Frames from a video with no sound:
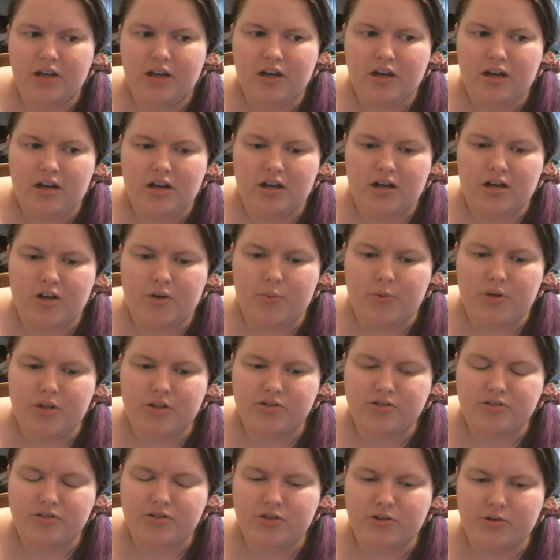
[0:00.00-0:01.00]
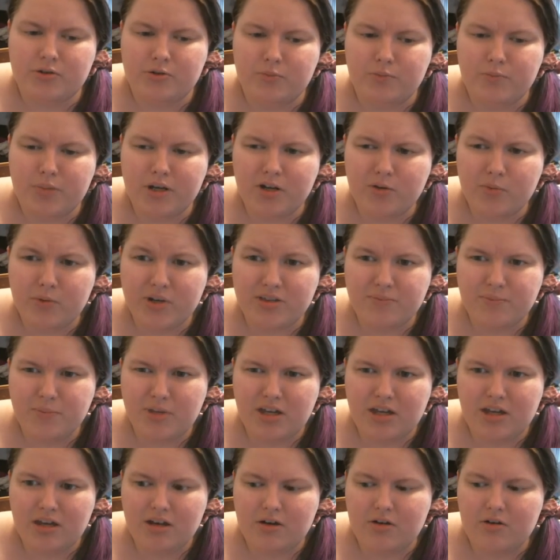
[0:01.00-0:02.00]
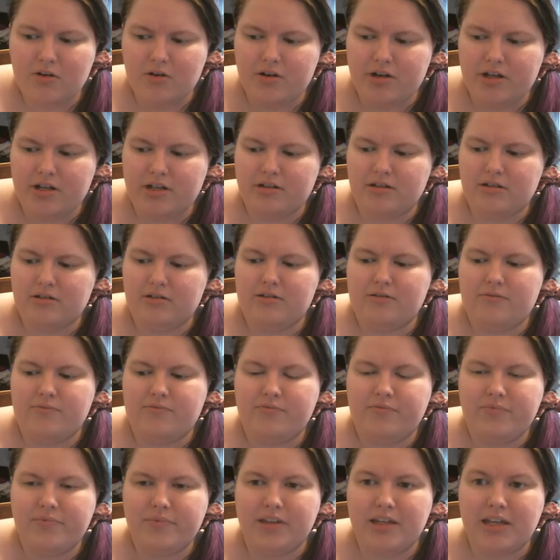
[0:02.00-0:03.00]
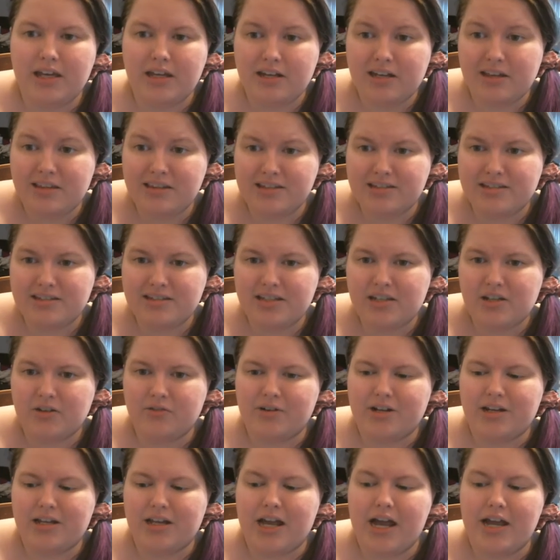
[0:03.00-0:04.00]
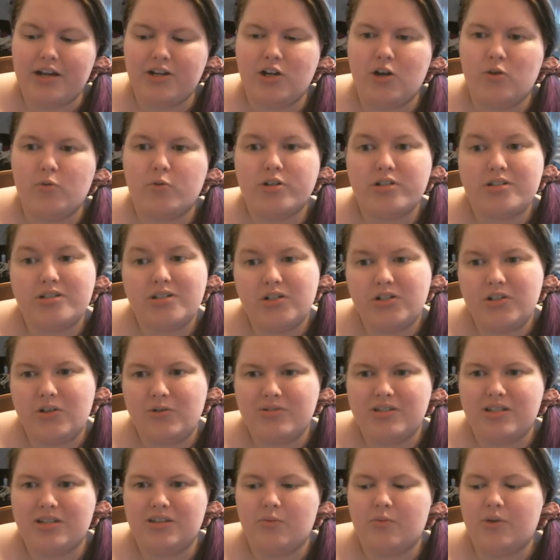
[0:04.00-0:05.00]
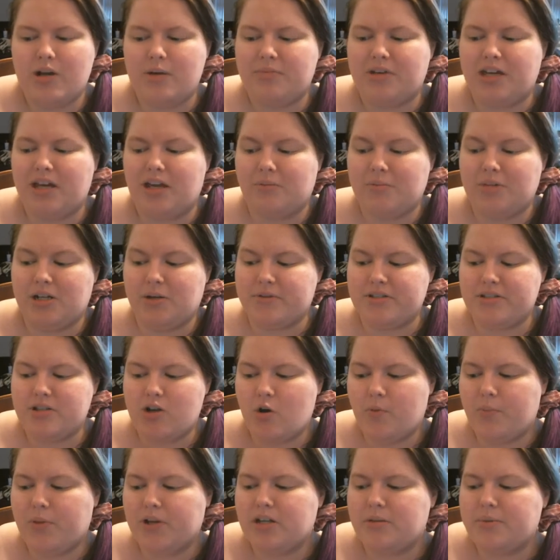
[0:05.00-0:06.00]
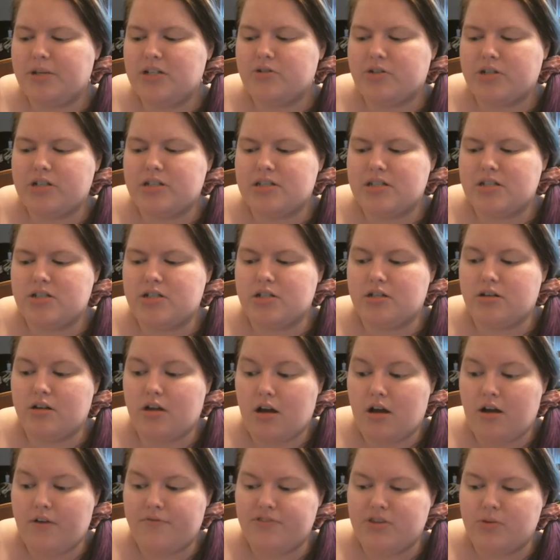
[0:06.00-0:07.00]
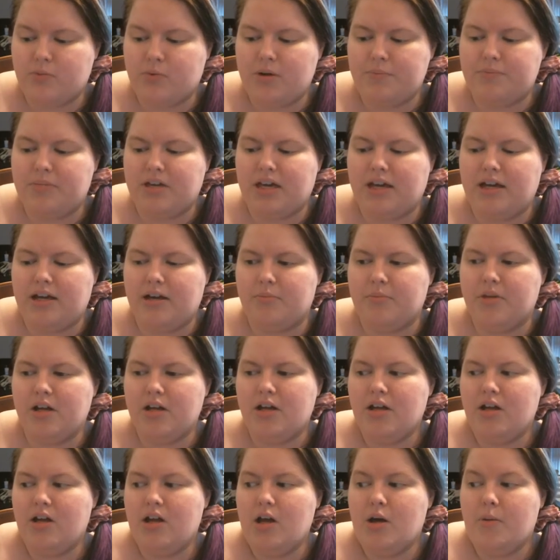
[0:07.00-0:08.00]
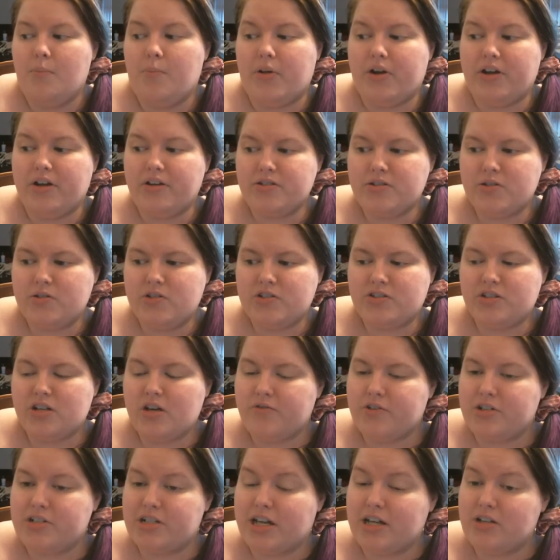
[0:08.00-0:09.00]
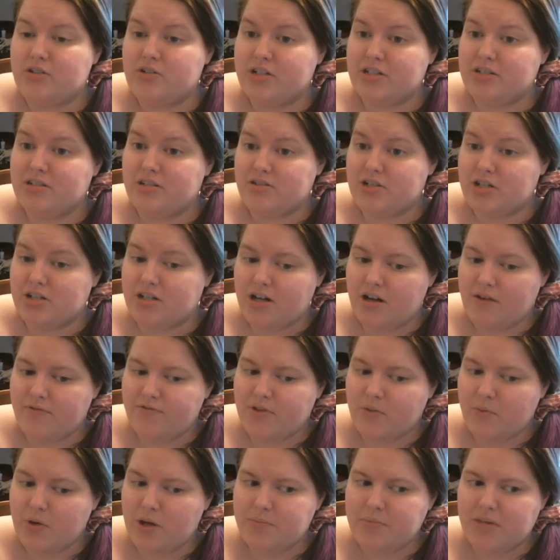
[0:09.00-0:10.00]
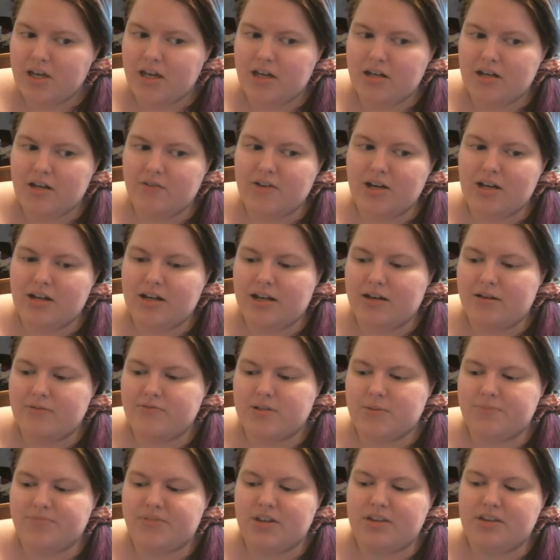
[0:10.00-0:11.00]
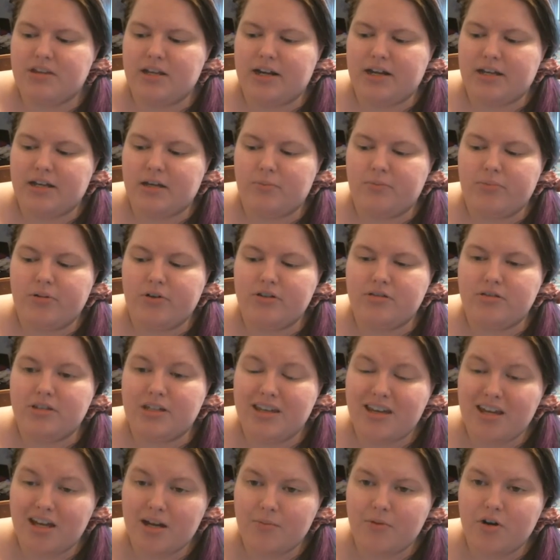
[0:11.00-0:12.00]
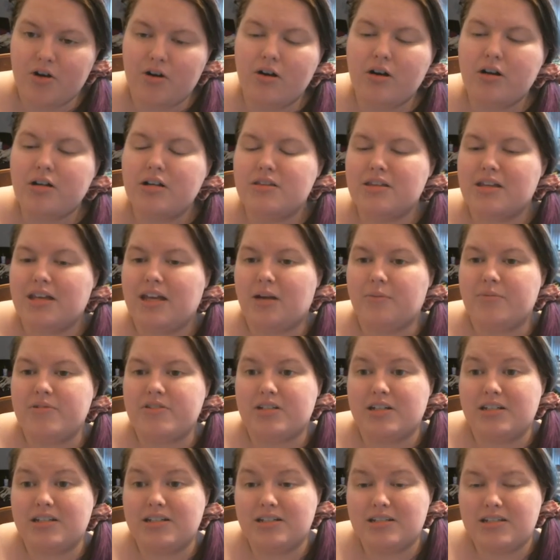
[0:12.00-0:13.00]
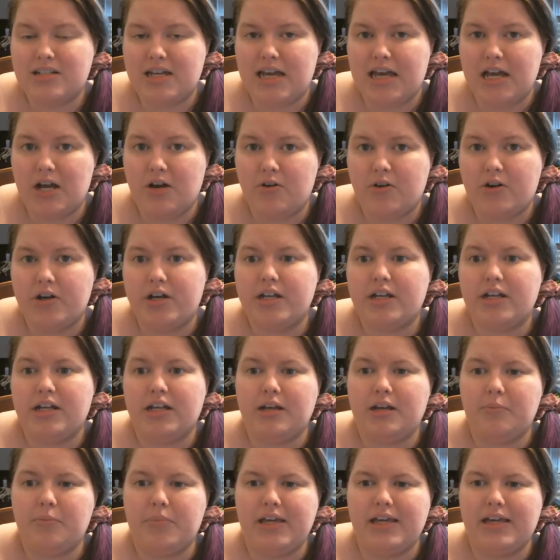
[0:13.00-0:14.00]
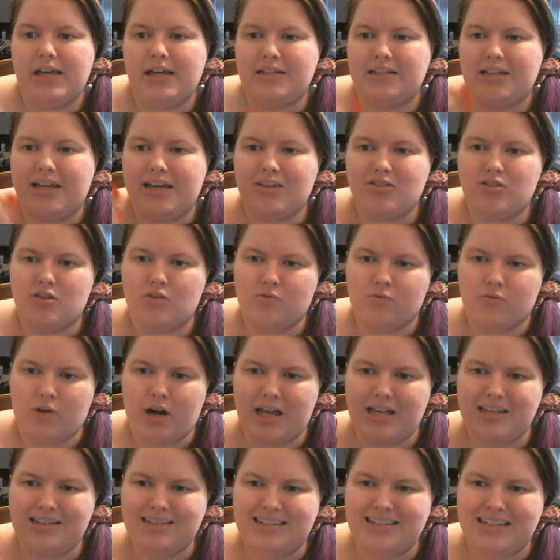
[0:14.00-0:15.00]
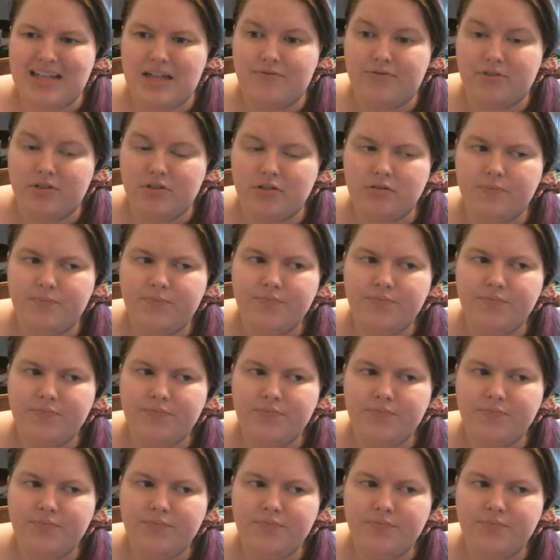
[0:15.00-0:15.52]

And so bear with me on getting this thing running. I know we're still using the webcam and I was hoping to be transitioned off the webcam, but I also discovered to get transitioned off the webcam, I've got to have something that I can put the camera on and the camera's going to stay on and be at like the right level.